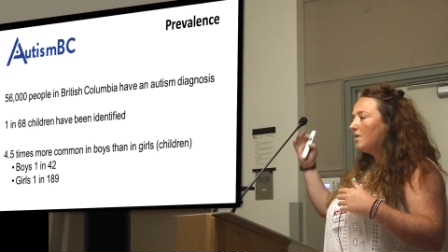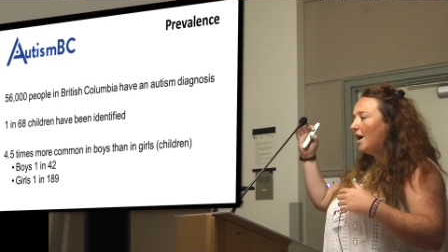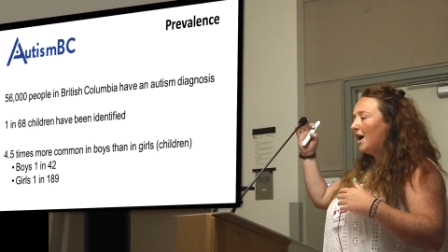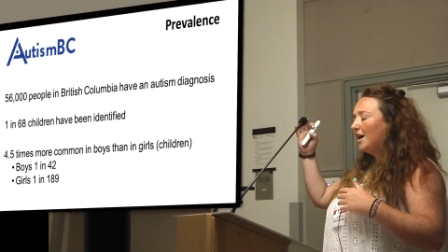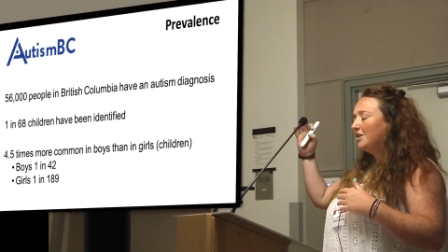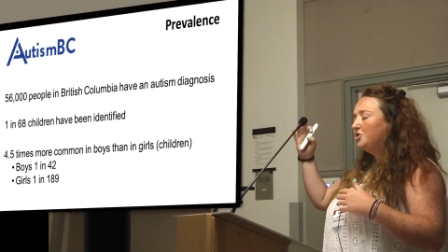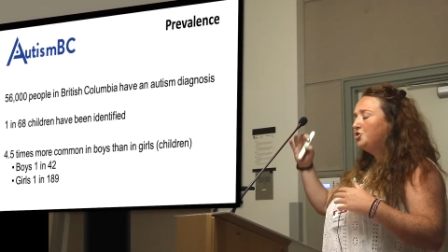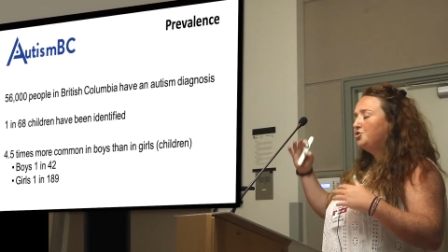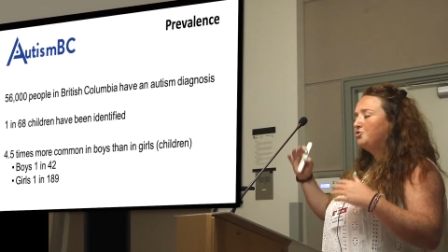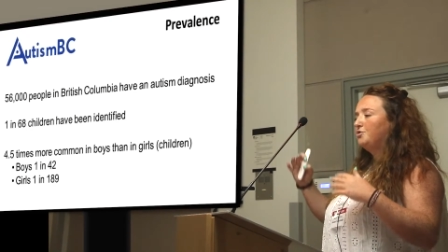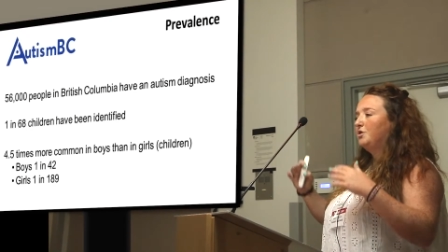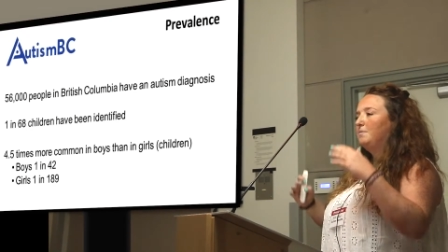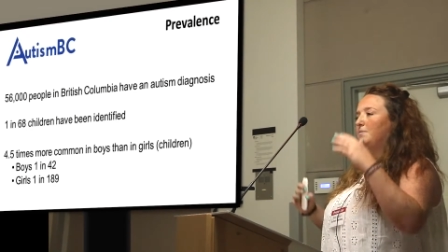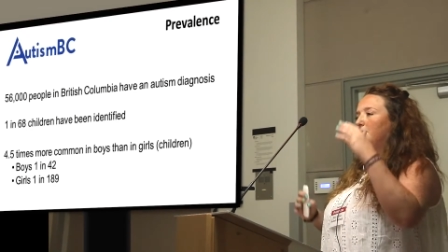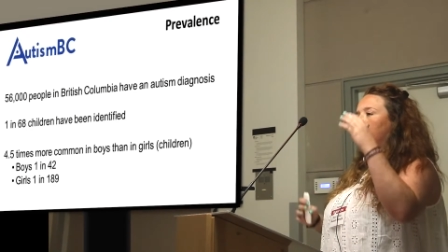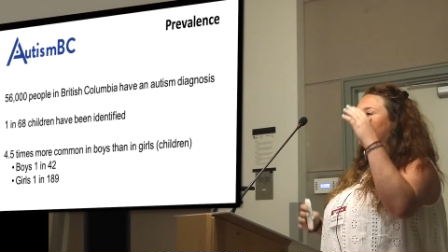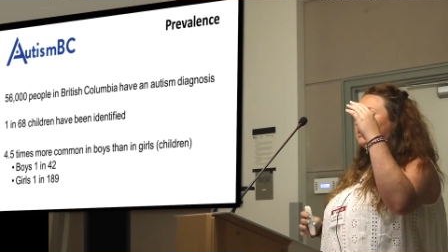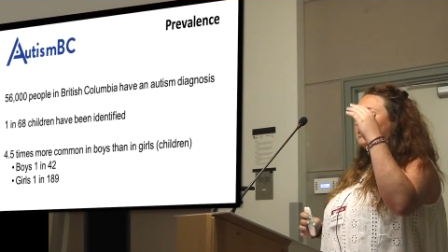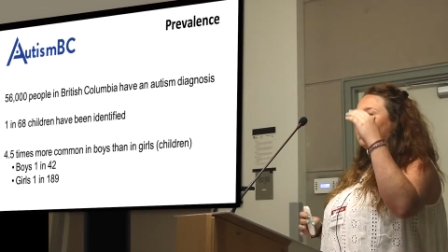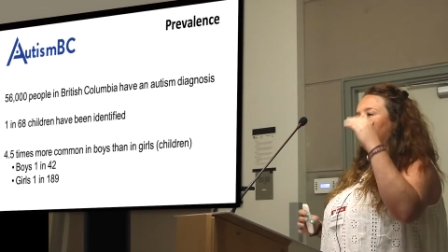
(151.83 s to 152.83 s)
As
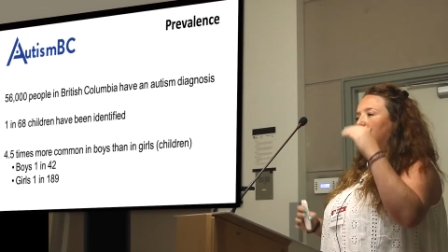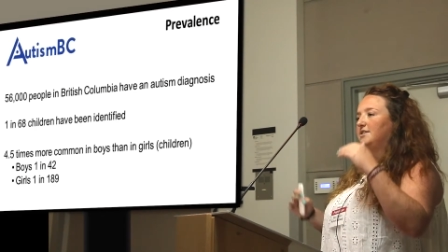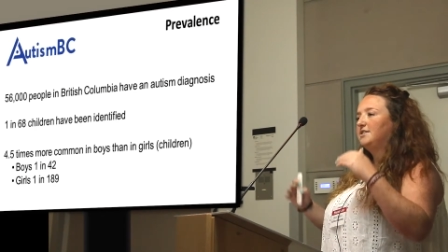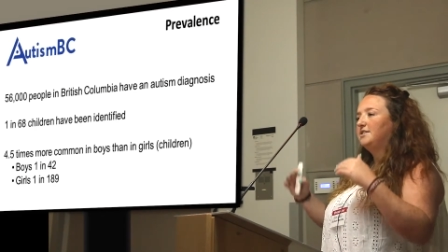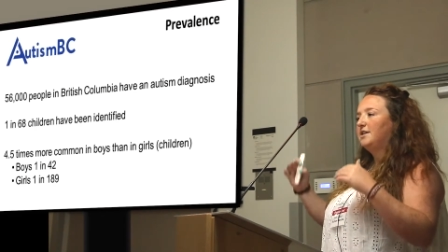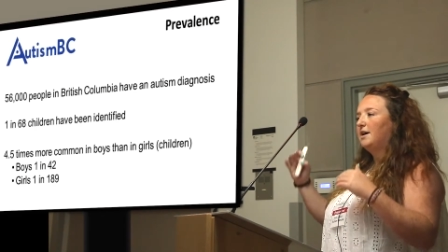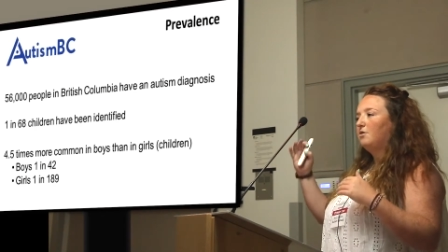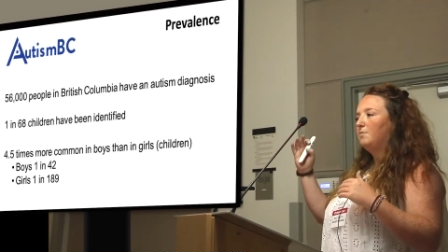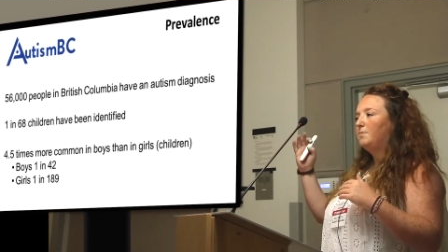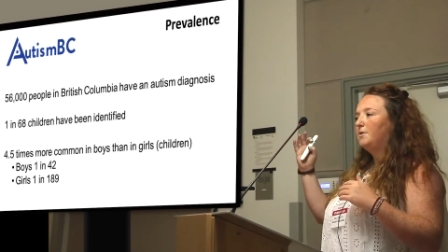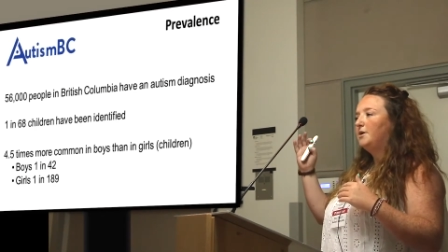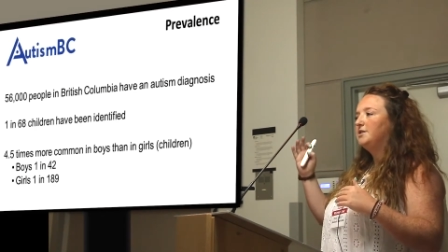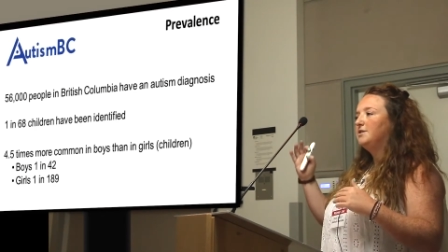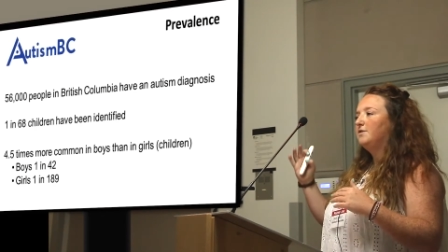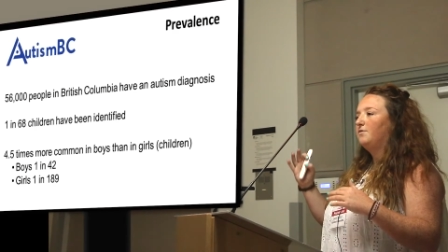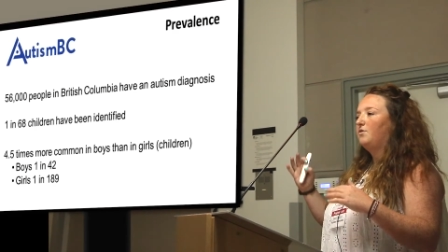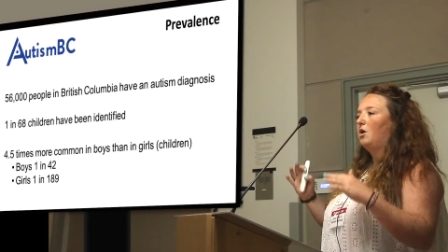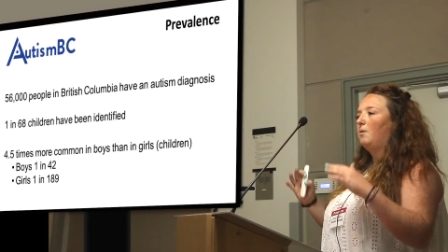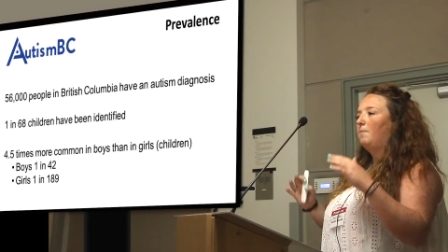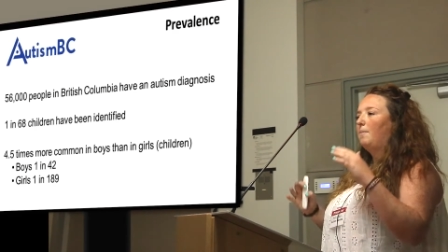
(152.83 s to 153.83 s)
treatments and as therapies
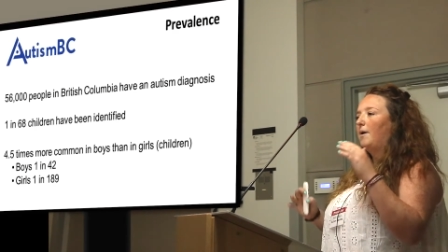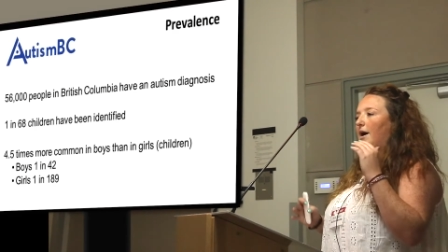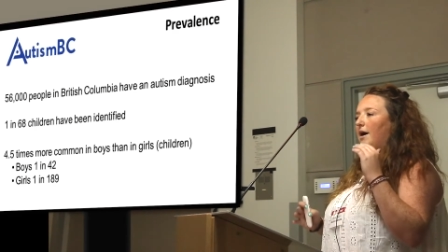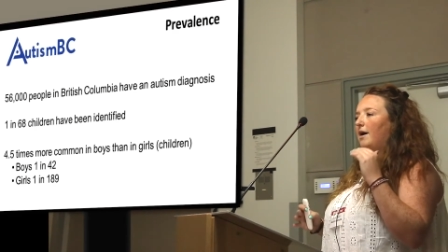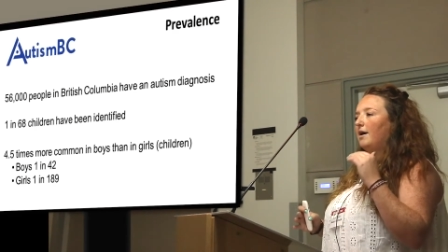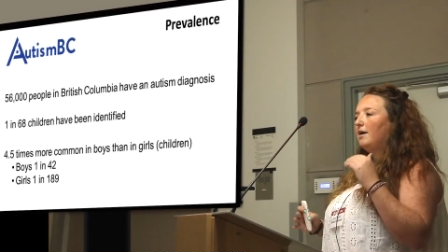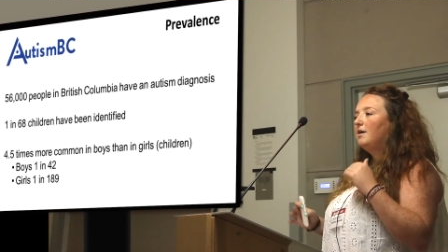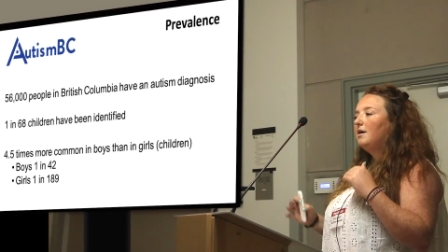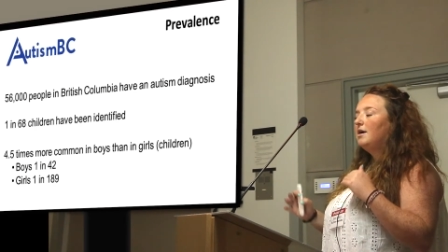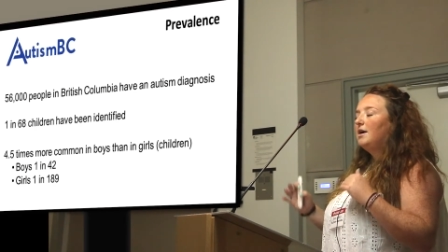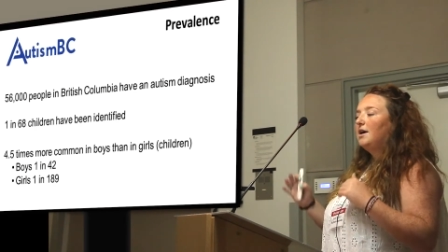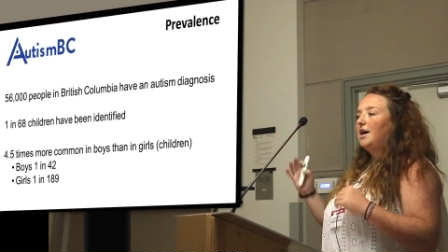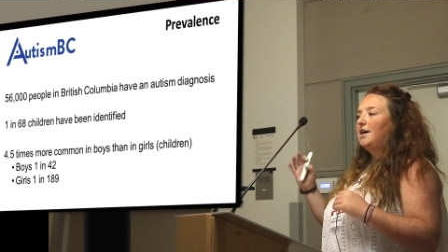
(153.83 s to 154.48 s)
have got better,